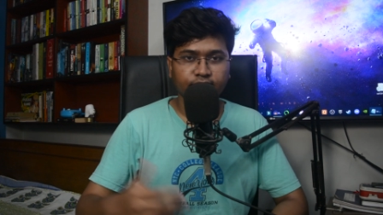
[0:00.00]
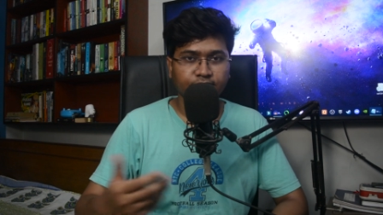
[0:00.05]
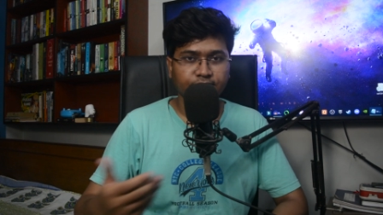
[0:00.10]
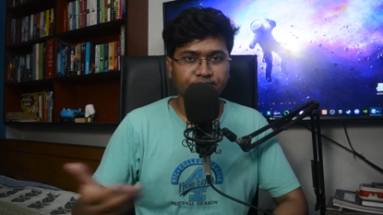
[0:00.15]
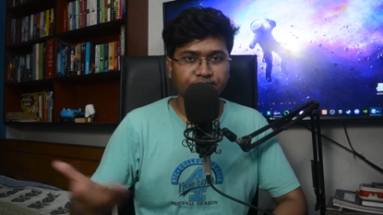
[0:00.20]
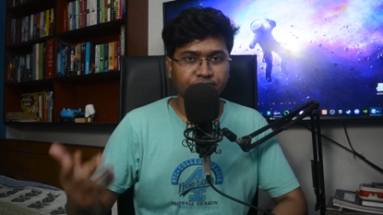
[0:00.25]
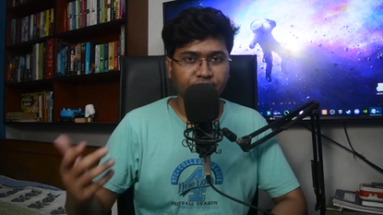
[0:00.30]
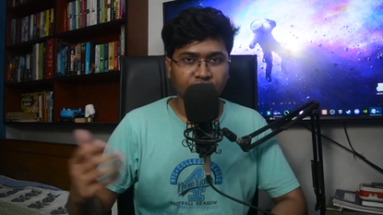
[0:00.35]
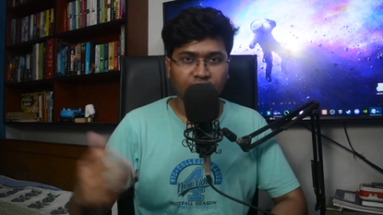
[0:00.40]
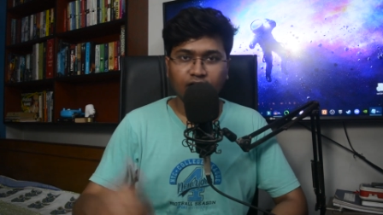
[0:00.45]

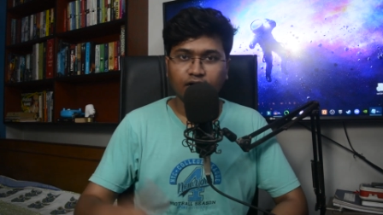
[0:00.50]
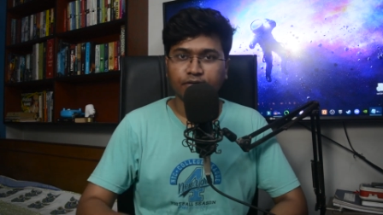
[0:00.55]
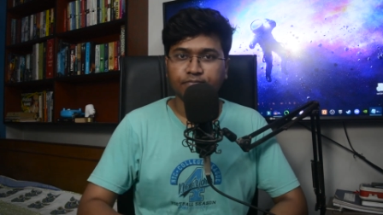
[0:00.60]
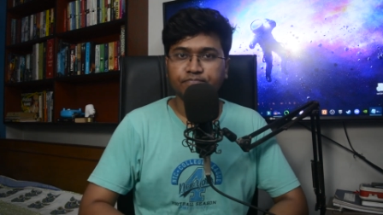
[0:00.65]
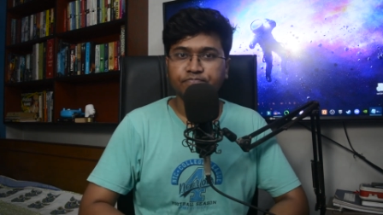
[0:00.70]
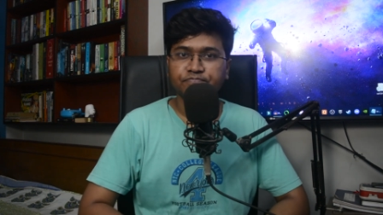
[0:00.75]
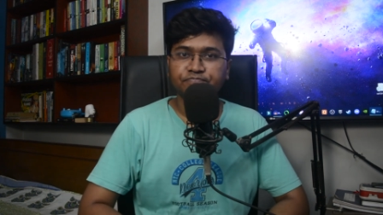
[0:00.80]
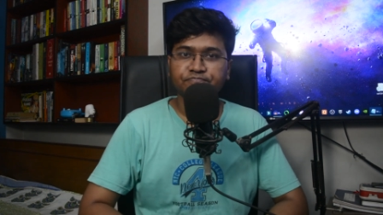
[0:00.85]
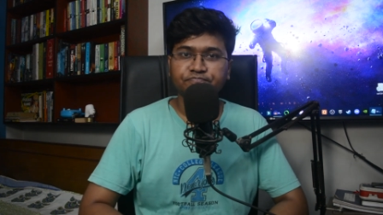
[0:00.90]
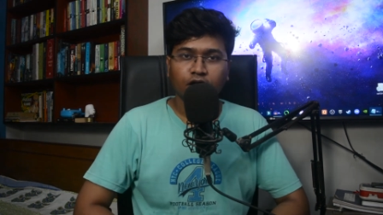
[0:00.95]
uh,
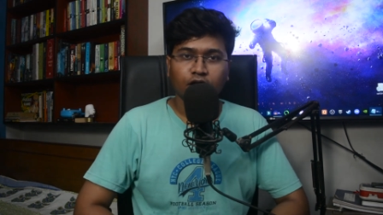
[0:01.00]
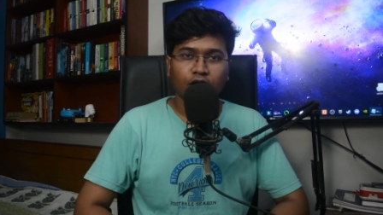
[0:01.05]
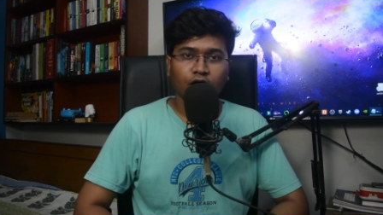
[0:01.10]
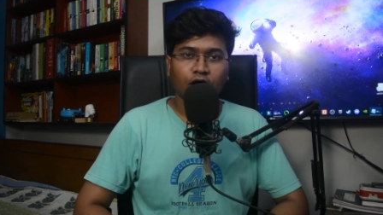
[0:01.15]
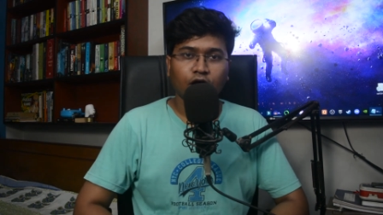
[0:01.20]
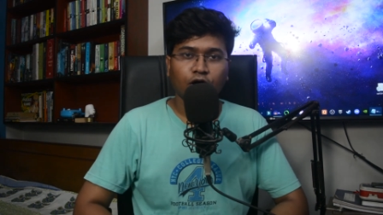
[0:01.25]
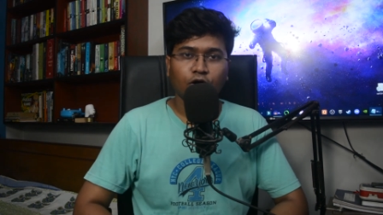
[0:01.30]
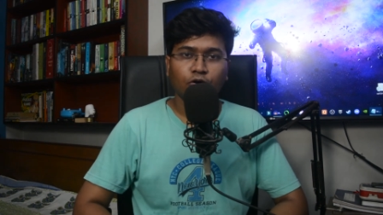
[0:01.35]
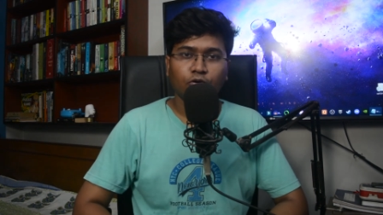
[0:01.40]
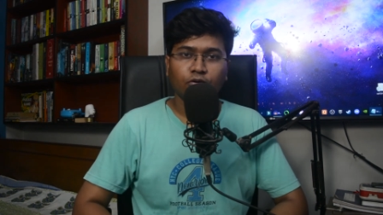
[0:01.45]
yeah
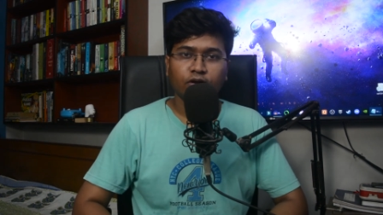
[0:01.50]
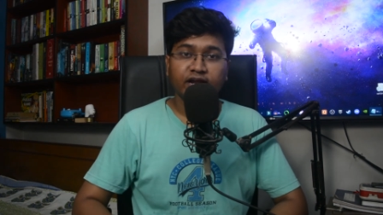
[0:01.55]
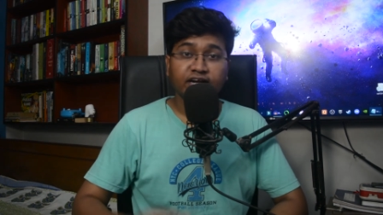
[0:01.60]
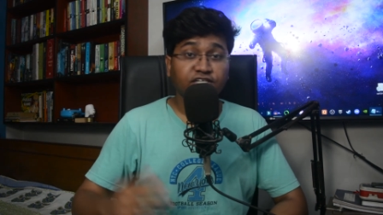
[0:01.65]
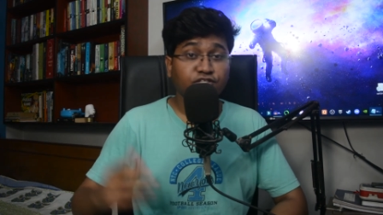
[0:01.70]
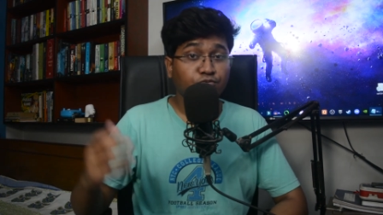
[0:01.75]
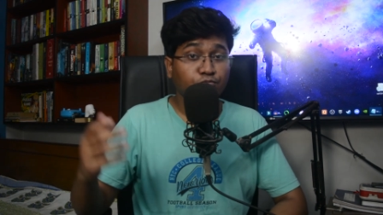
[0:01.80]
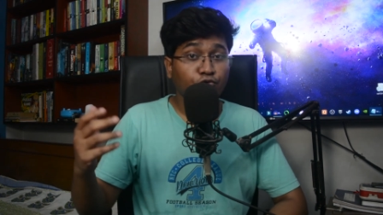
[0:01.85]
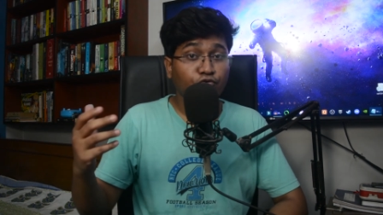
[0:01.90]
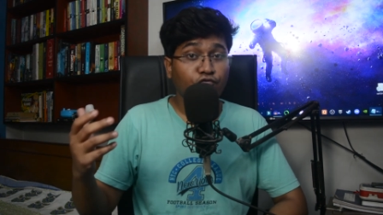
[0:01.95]
now
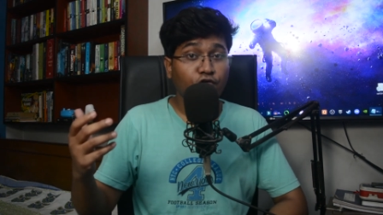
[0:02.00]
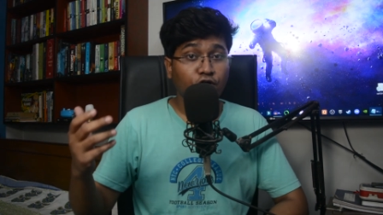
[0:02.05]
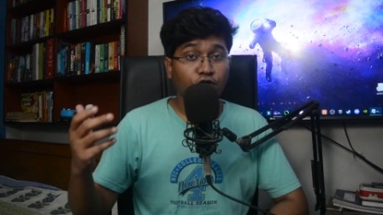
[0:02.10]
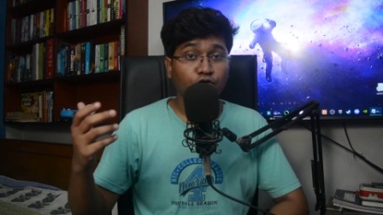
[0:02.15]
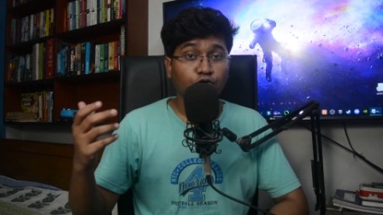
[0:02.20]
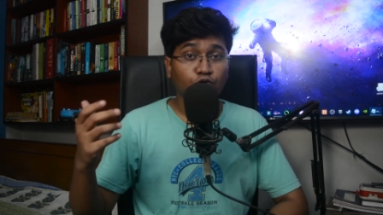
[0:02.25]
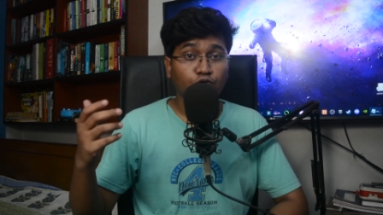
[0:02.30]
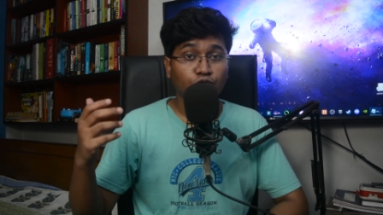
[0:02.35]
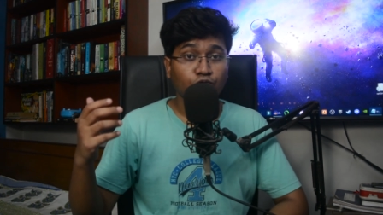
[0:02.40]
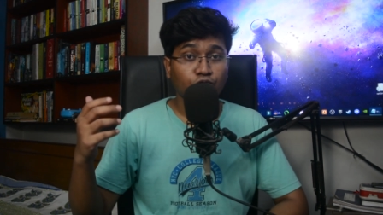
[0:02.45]
let's move
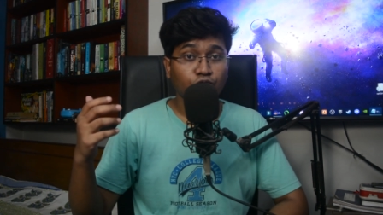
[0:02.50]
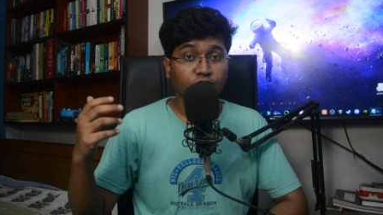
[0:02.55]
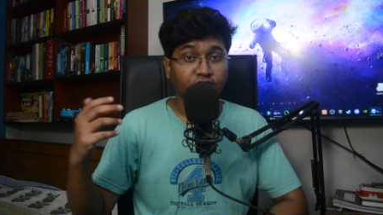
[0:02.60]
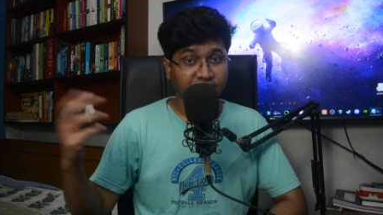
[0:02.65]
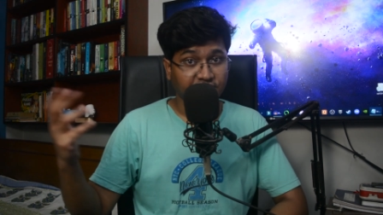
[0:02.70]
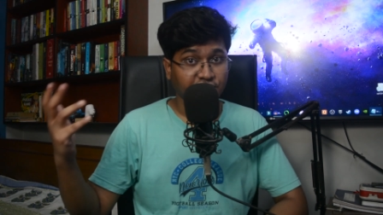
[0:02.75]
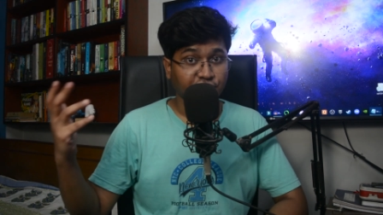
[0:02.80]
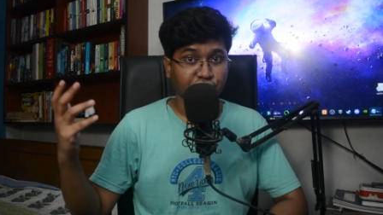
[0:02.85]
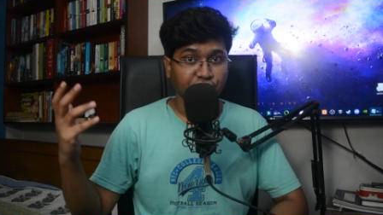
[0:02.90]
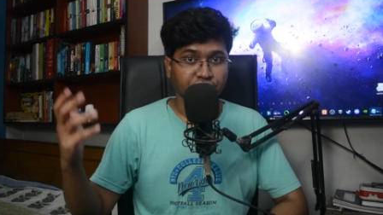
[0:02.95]
on to
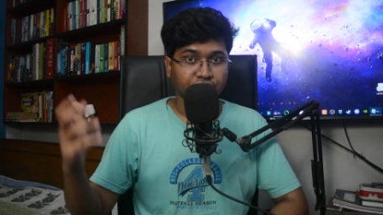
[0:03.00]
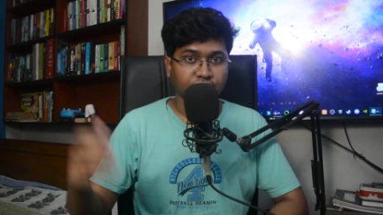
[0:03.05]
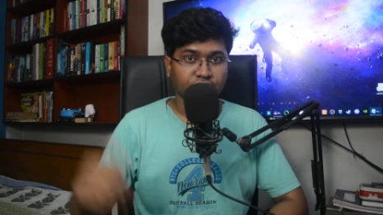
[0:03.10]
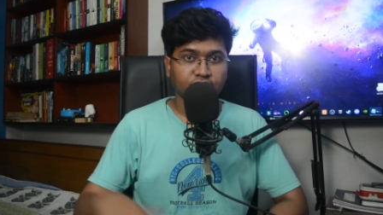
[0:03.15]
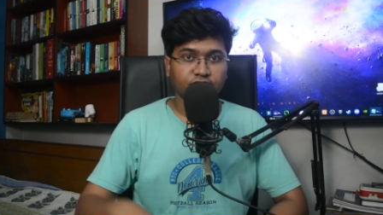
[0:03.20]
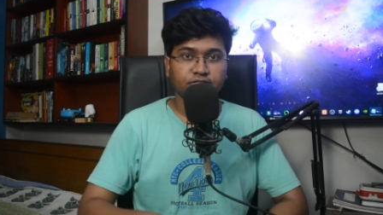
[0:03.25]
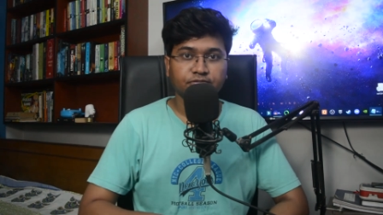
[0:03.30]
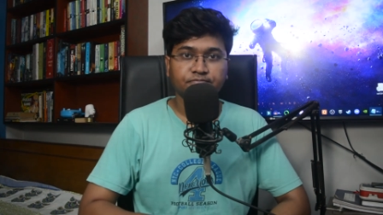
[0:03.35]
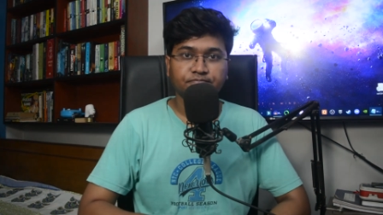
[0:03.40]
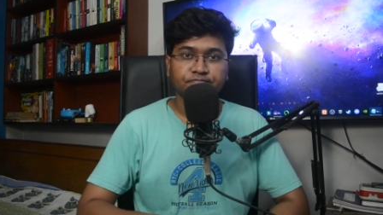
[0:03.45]

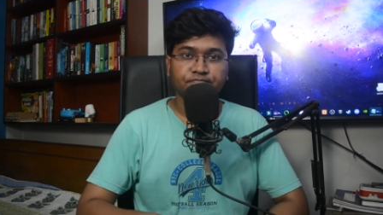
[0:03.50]
decisions